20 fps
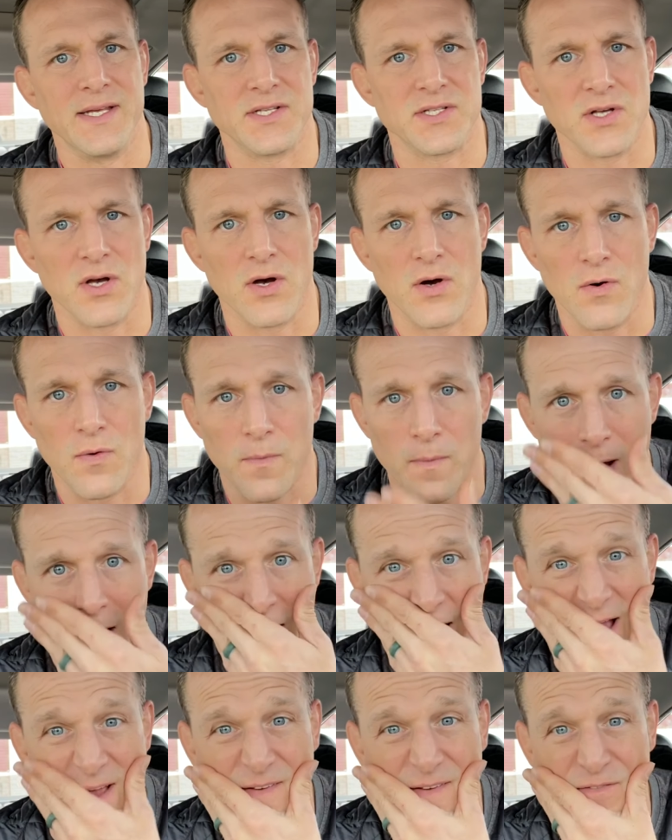So
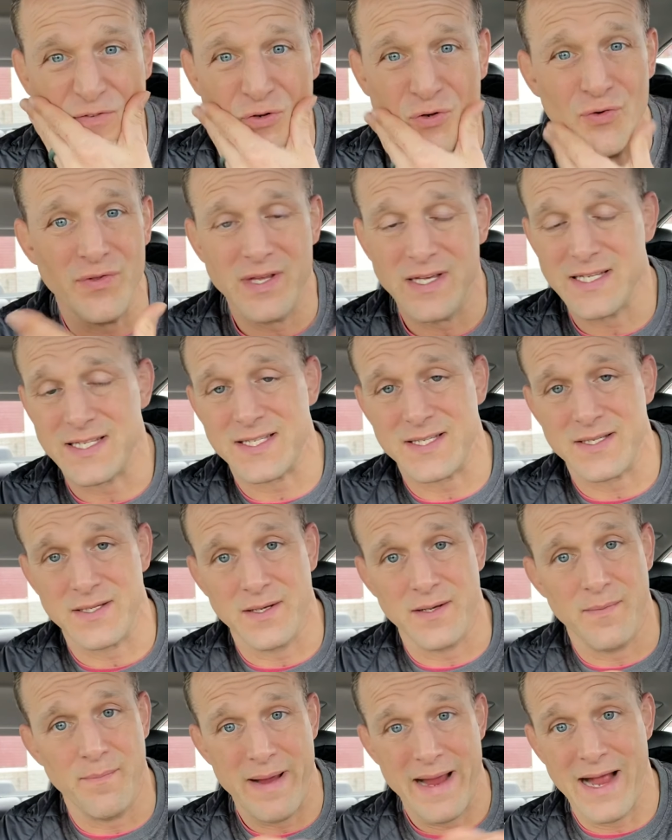I do this
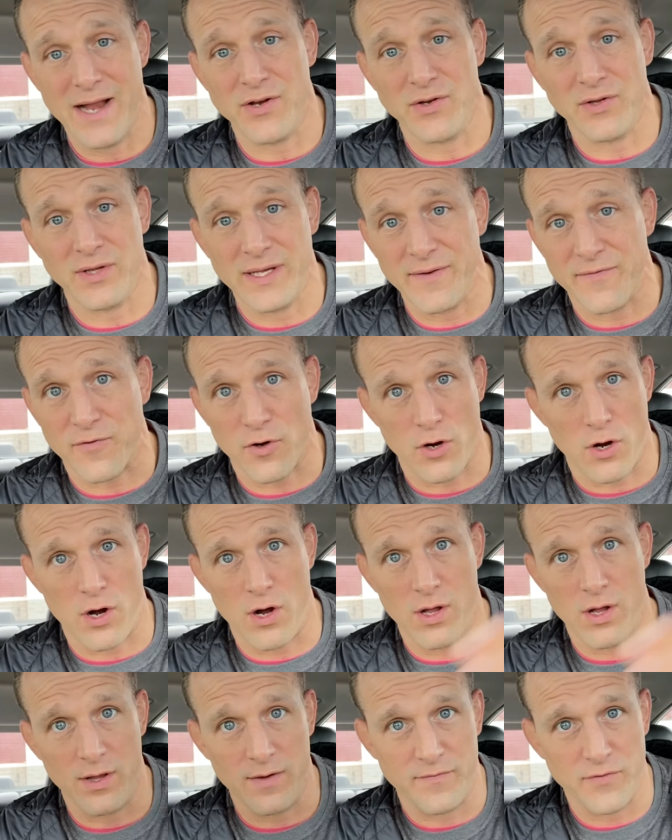manually for
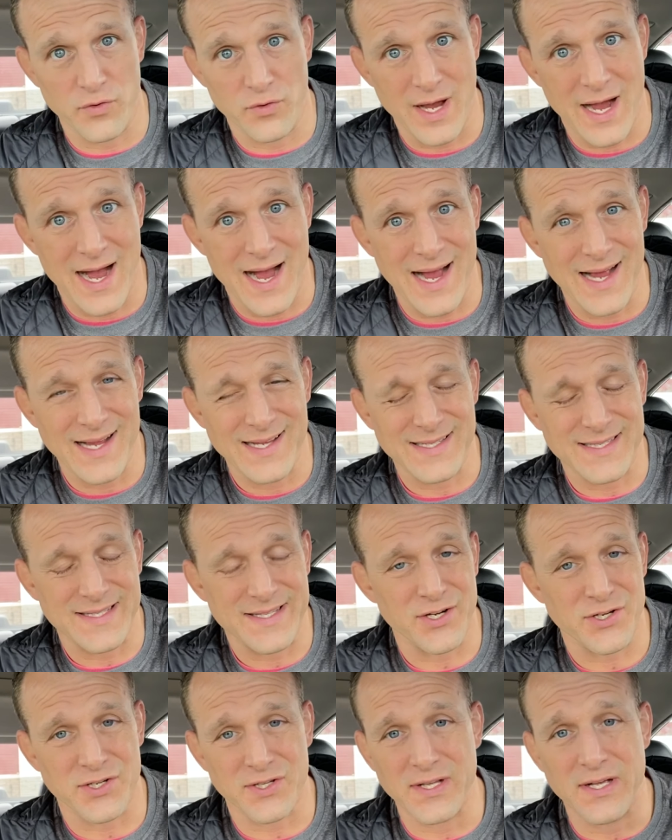all of you guys.
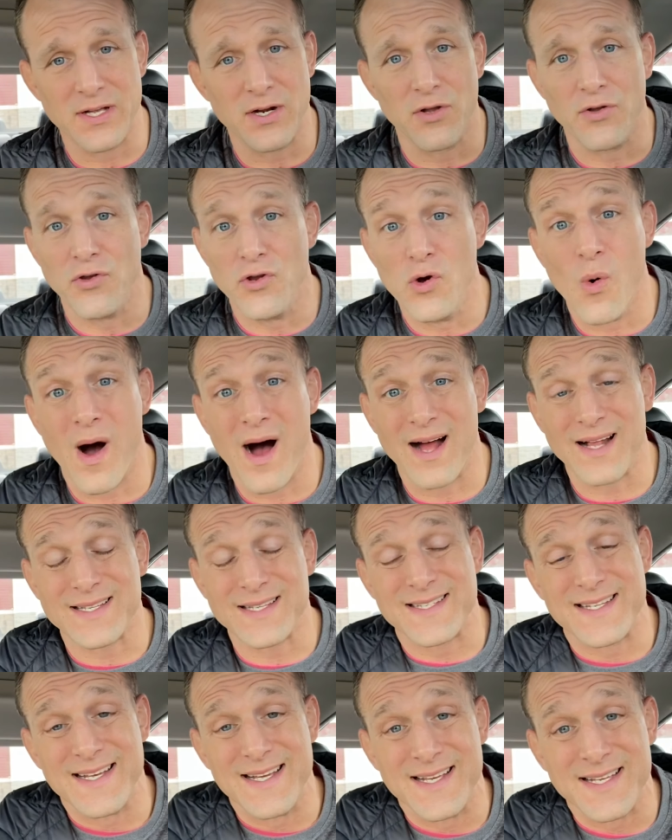There's little
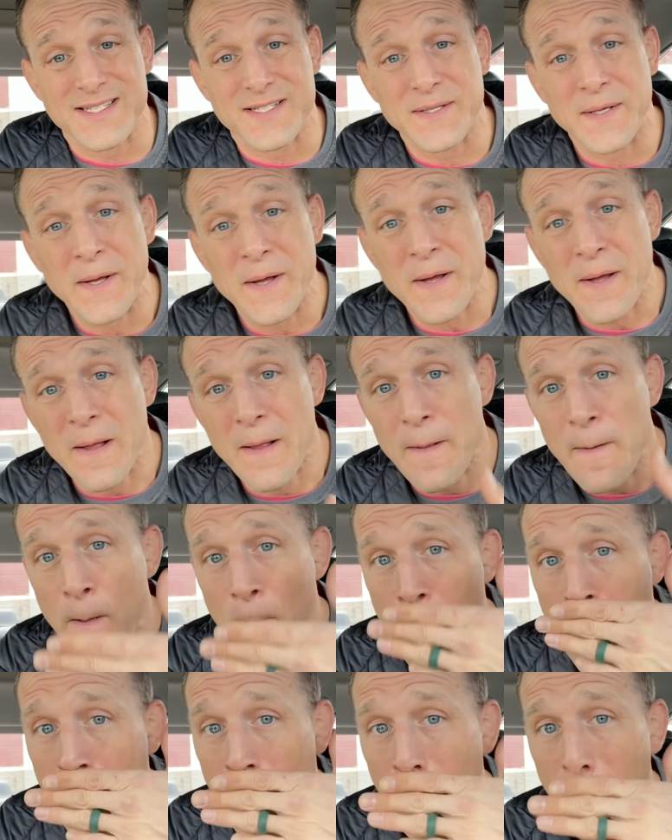nuances
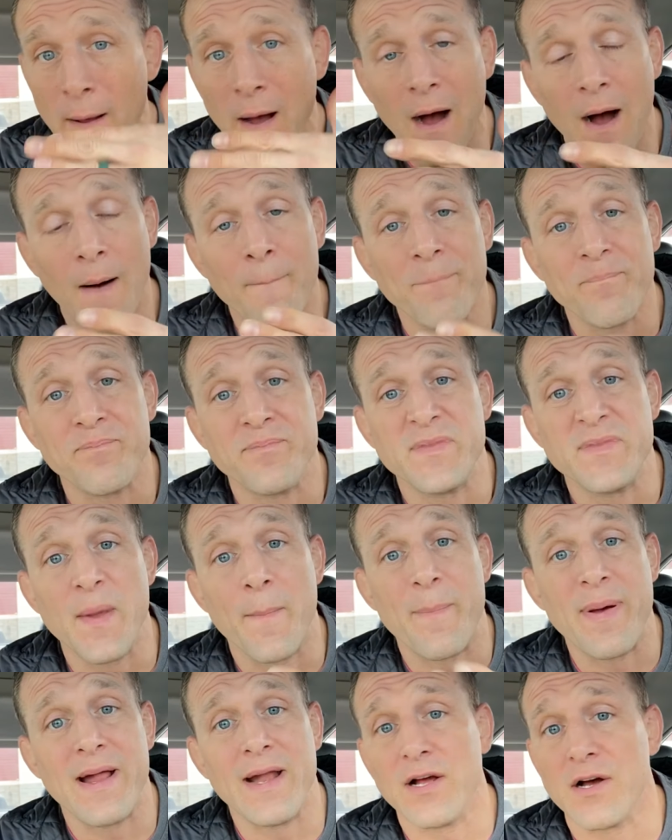um,
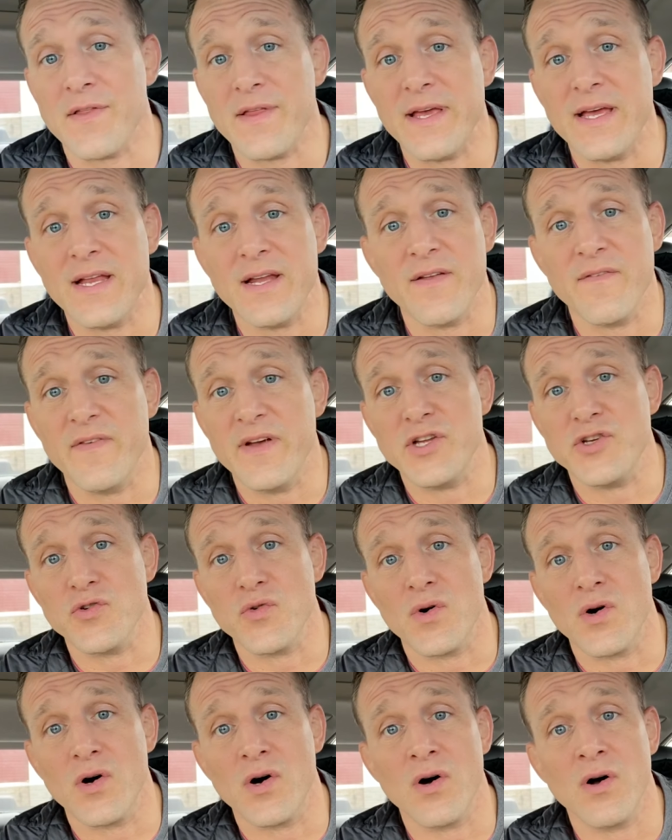depending on the
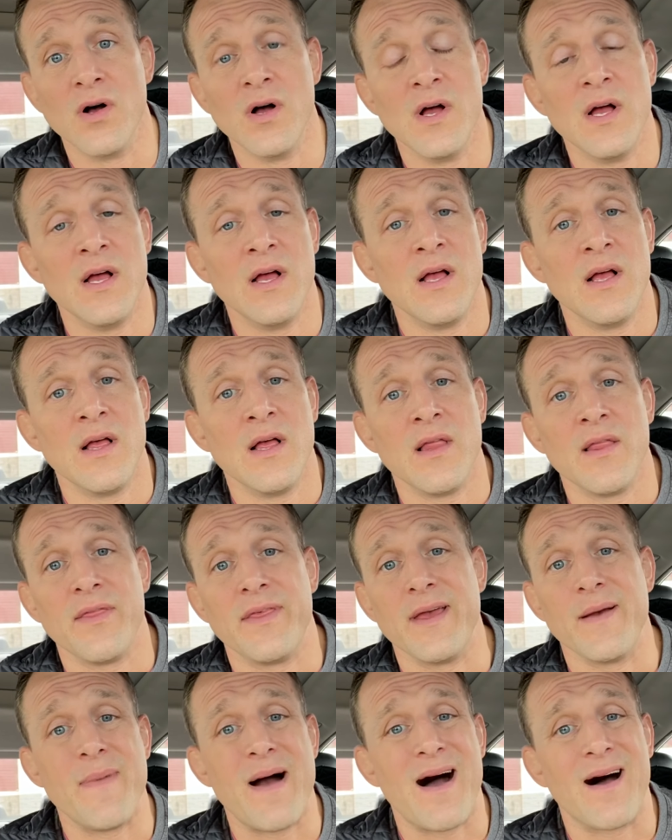individual,
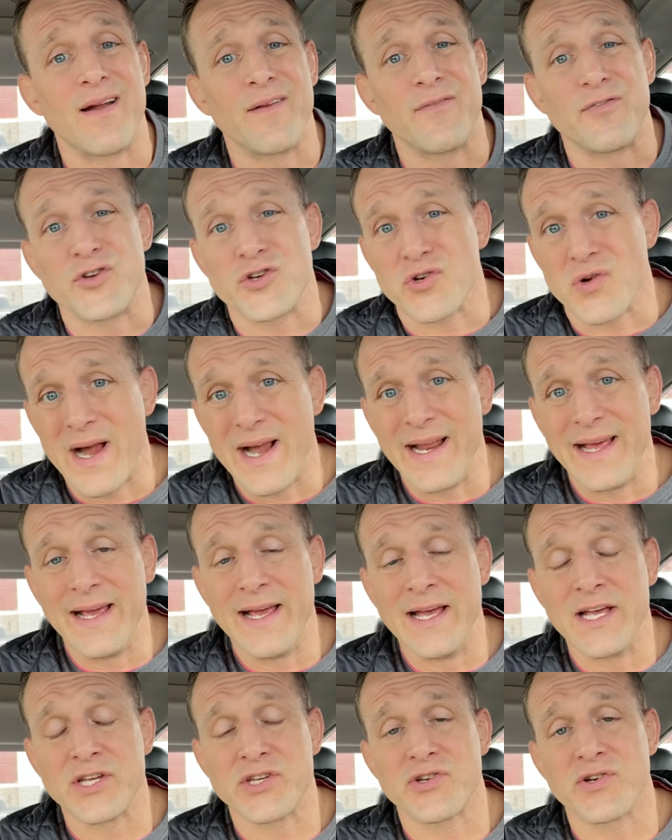the amount of training
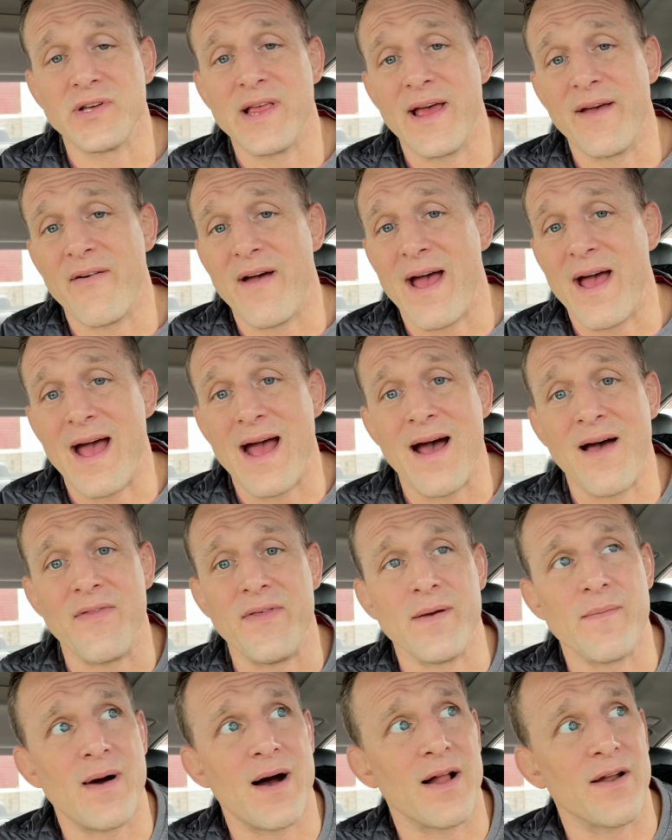history they've had,
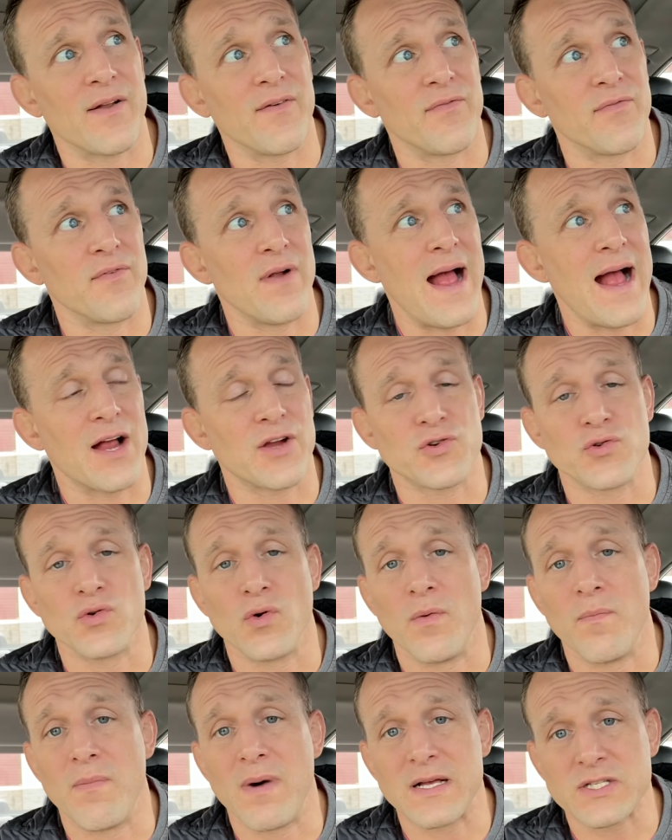the amount of
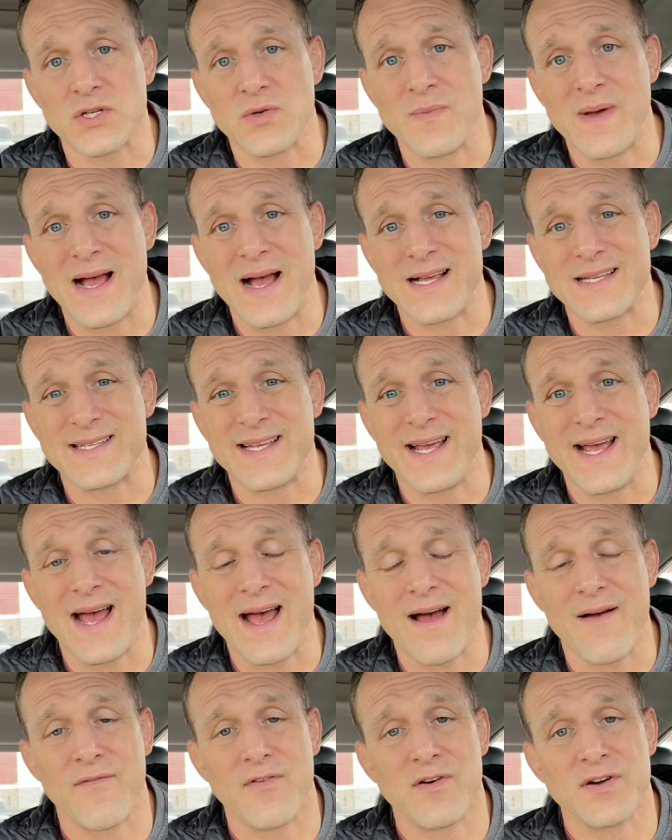actual muscle mass they
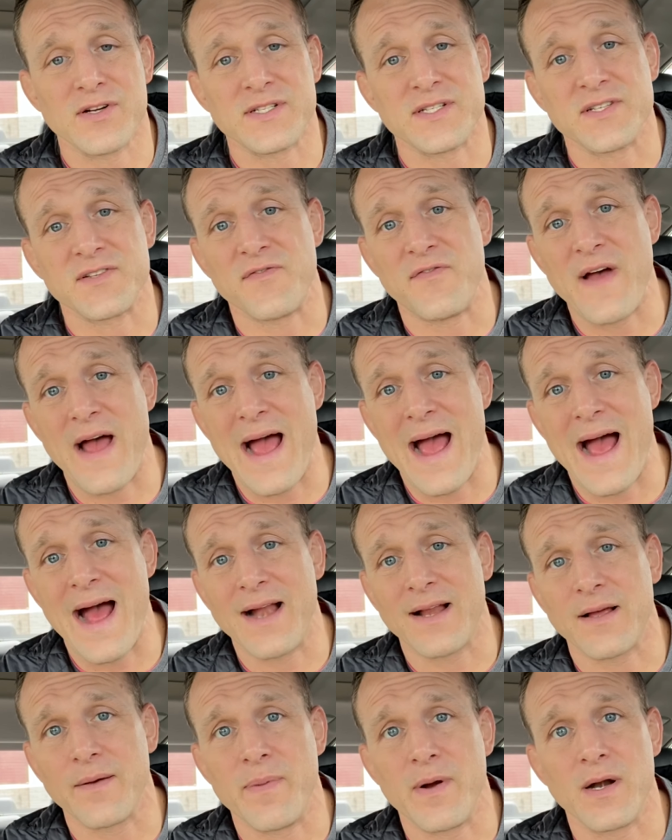have versus fat
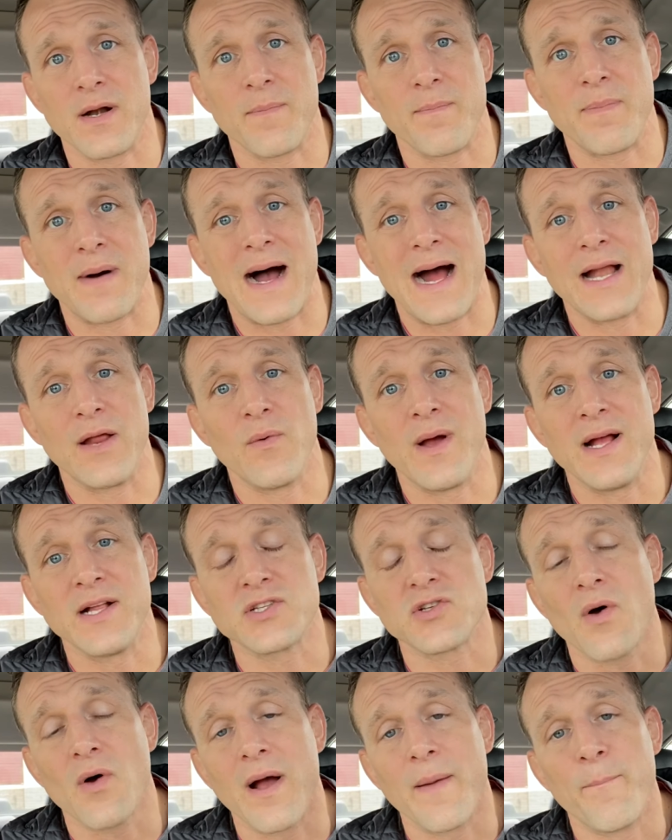compared to body weight.
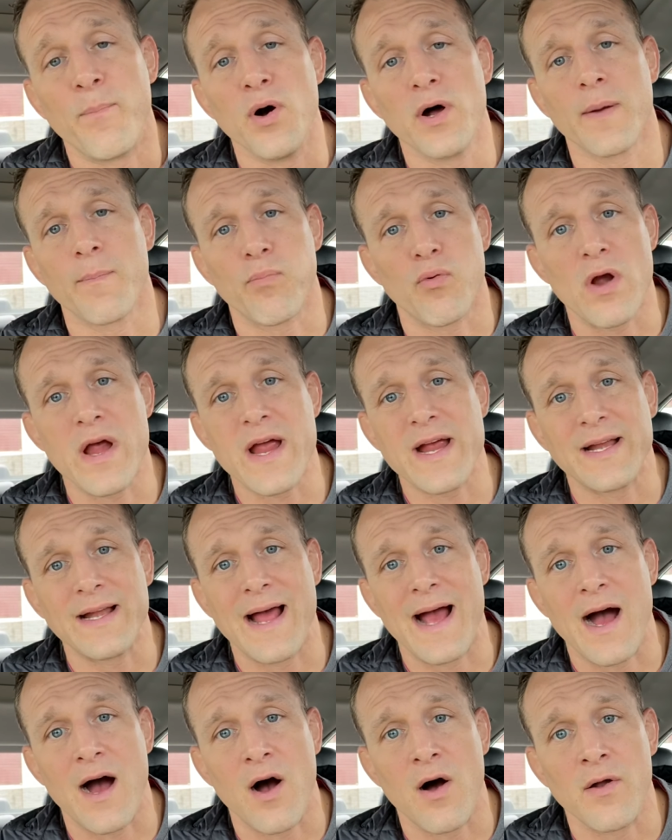So I put a
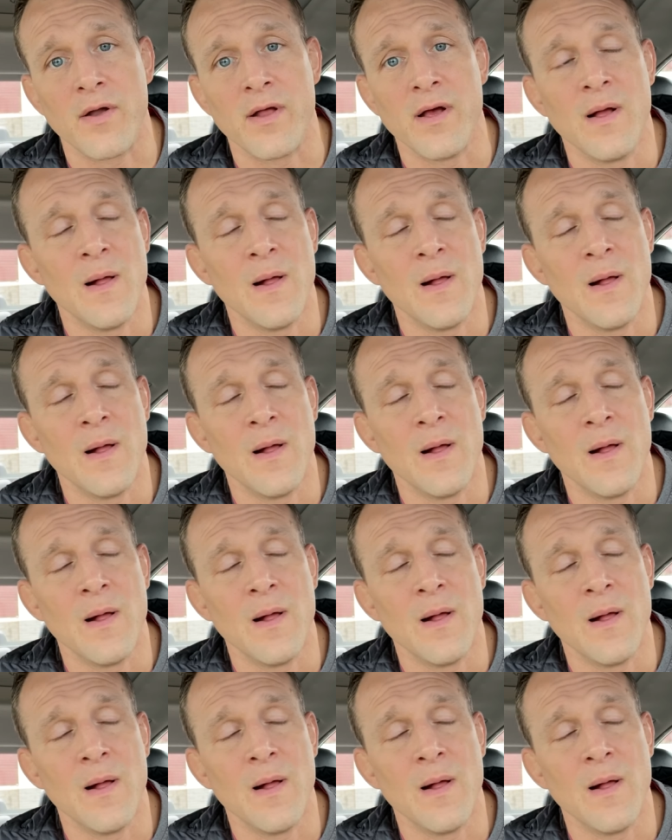breakdown